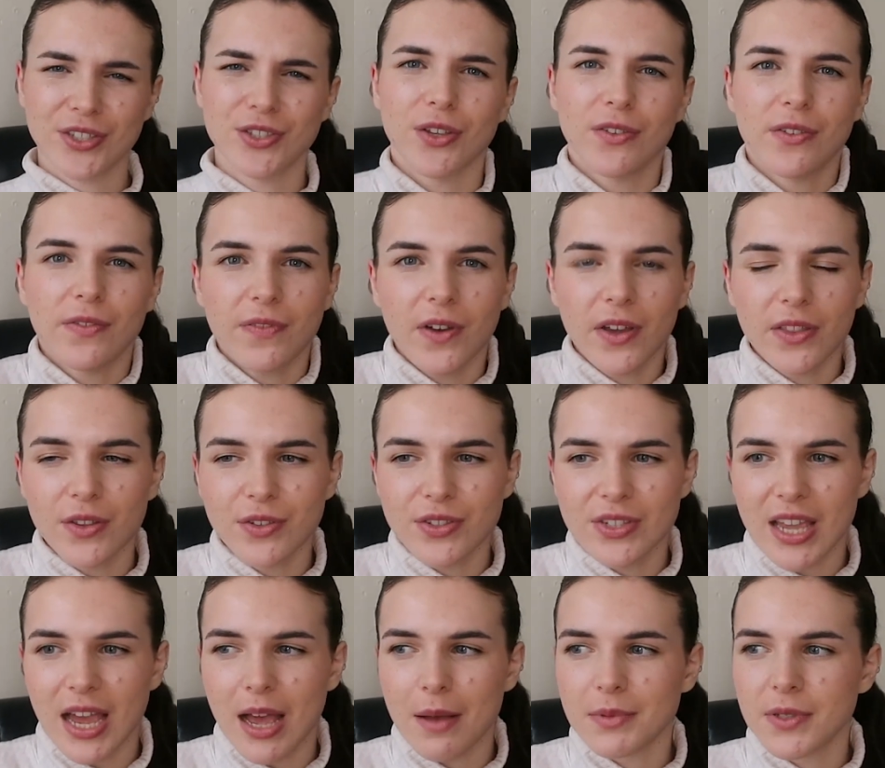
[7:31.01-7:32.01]
So if you find those
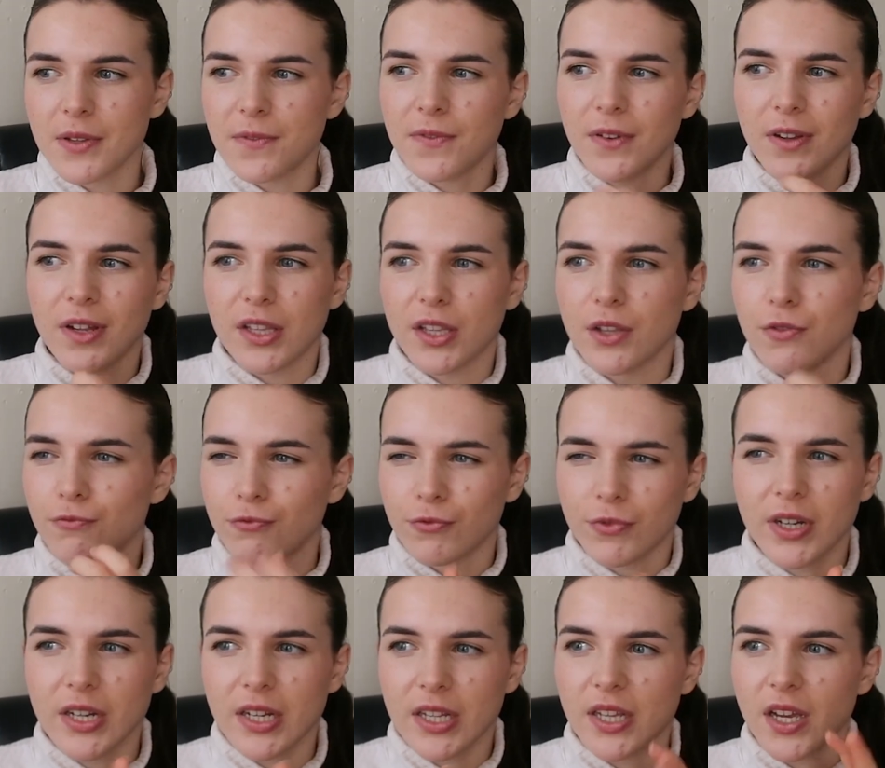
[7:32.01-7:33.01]
gaps, you feel like you've
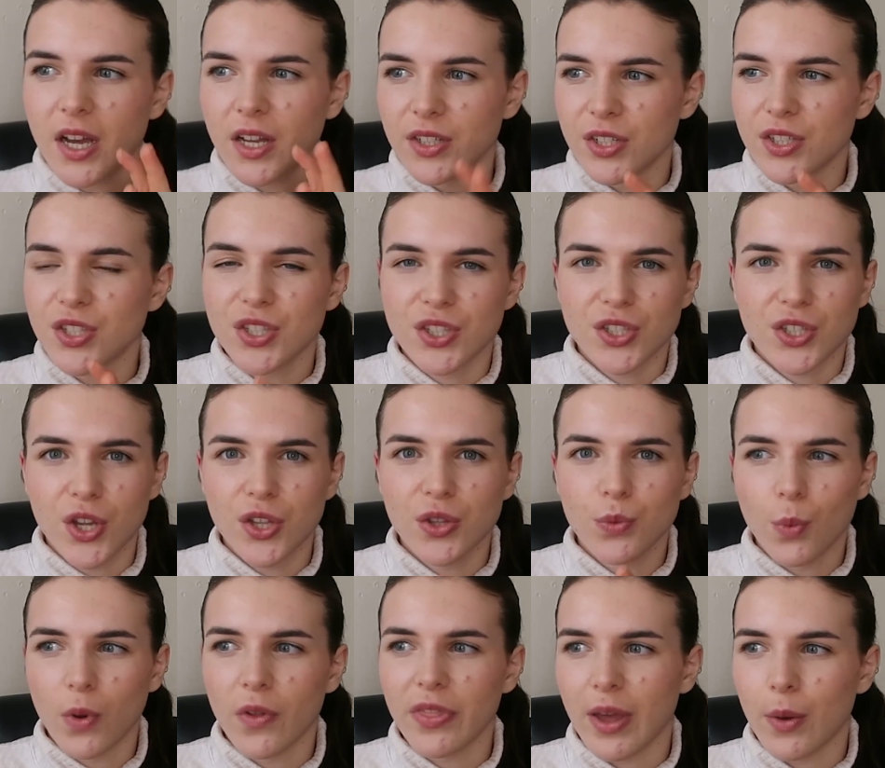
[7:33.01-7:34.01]
really
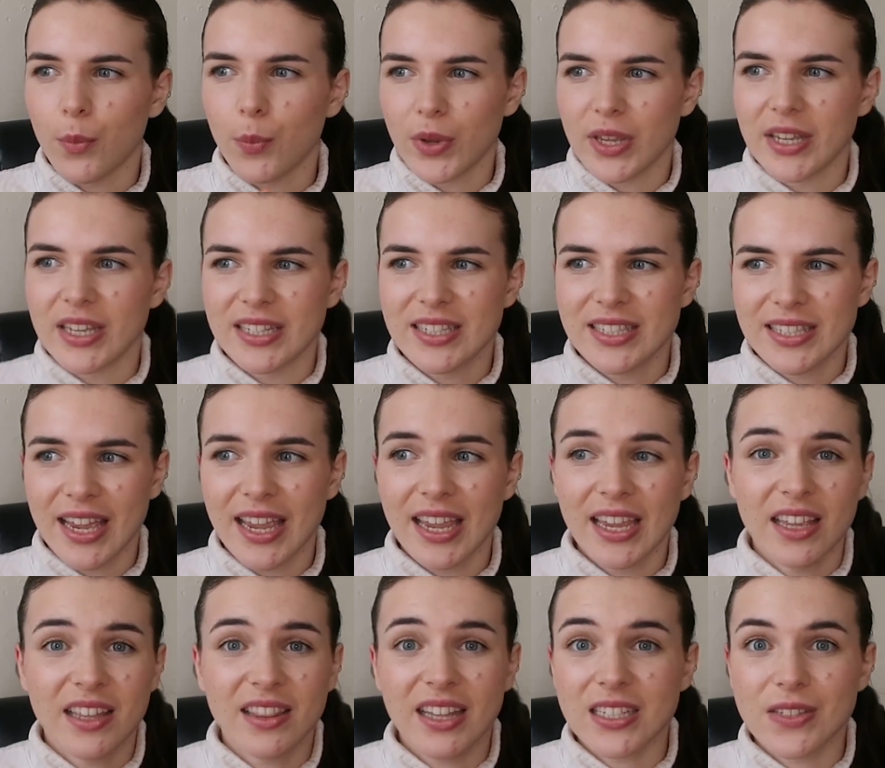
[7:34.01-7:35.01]
understood what that week is
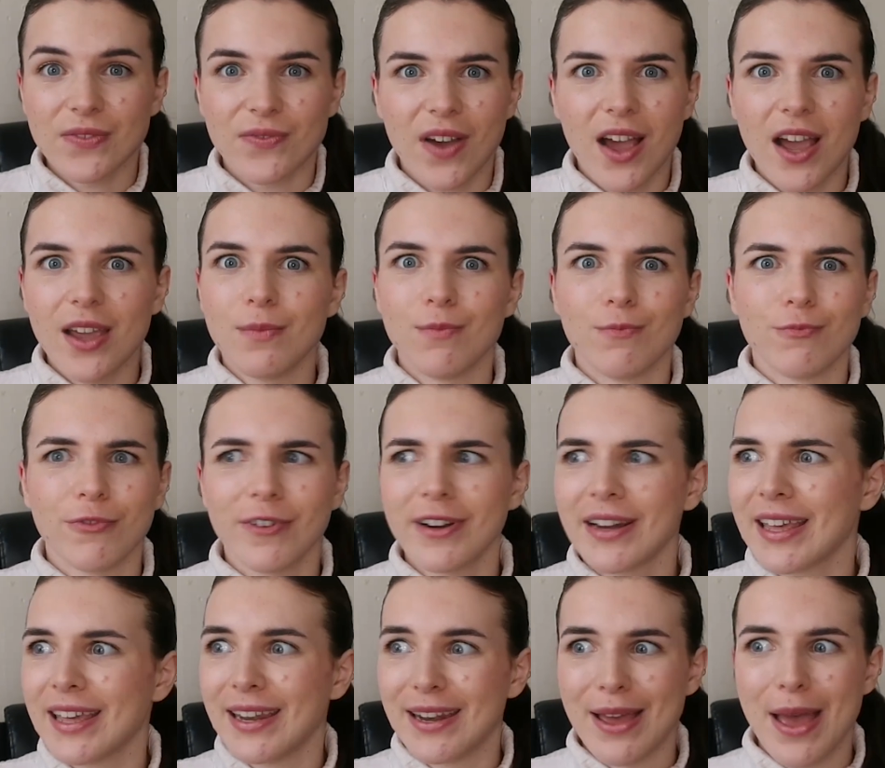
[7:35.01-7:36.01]
saying, that's fine,
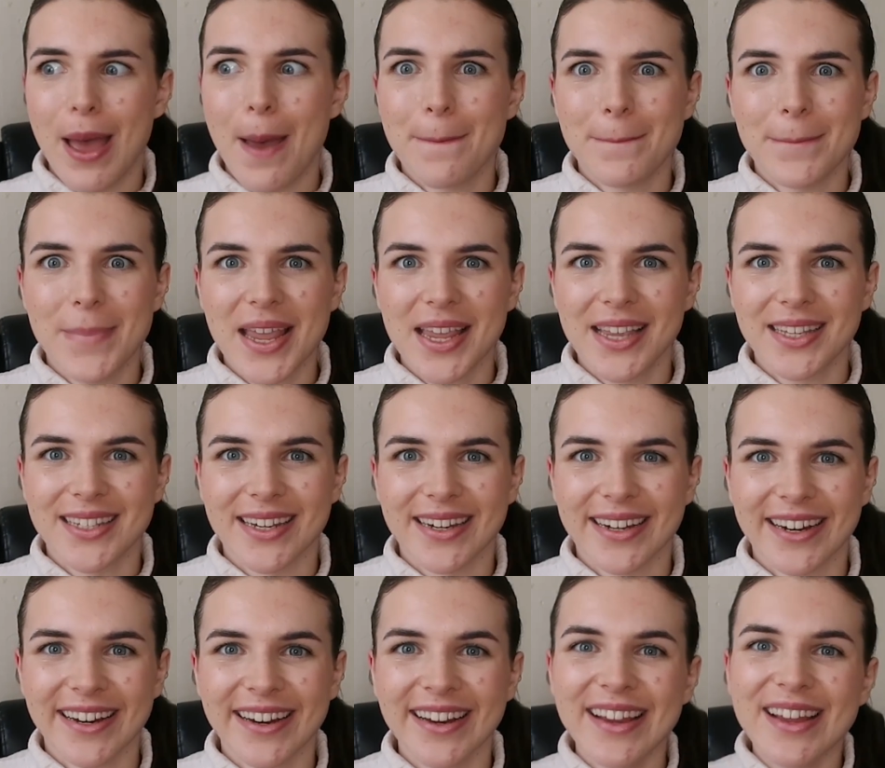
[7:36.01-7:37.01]
brilliant,
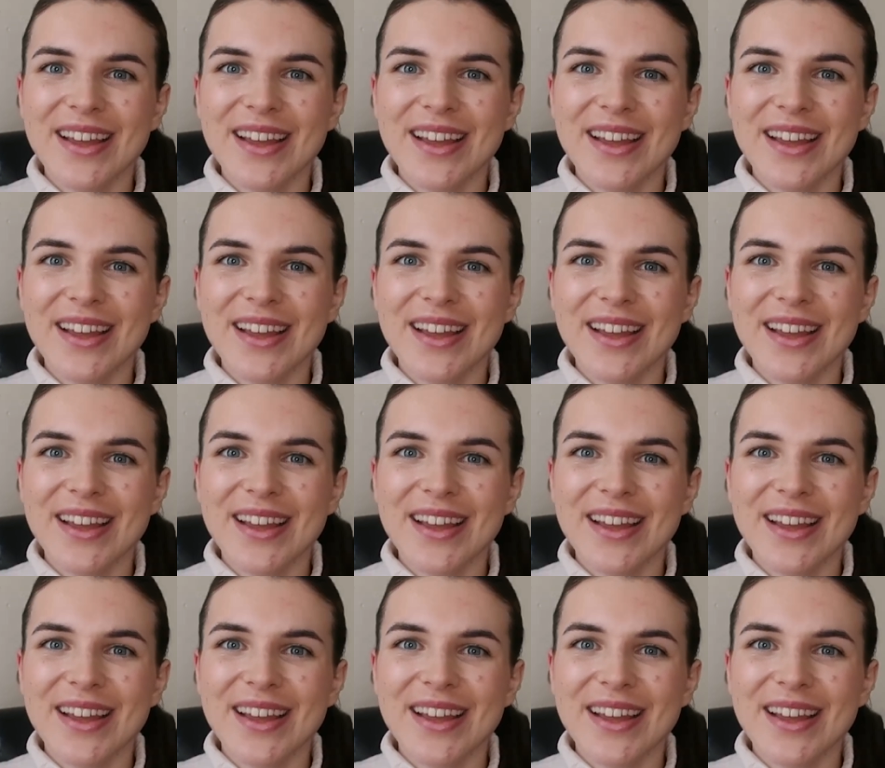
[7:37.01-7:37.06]
amazing.